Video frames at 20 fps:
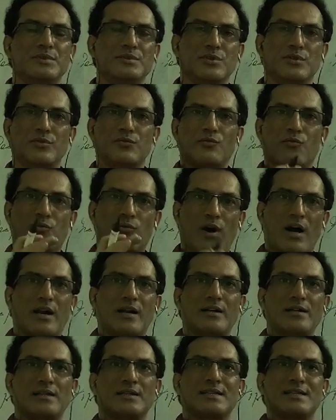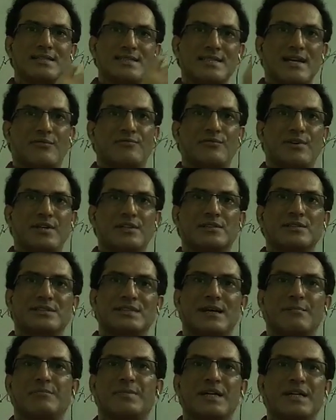So one, someone,
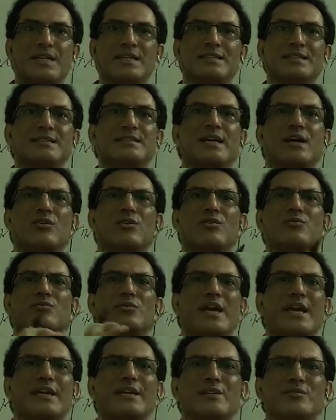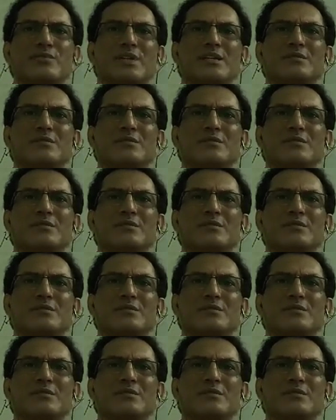somebody, these are all vague.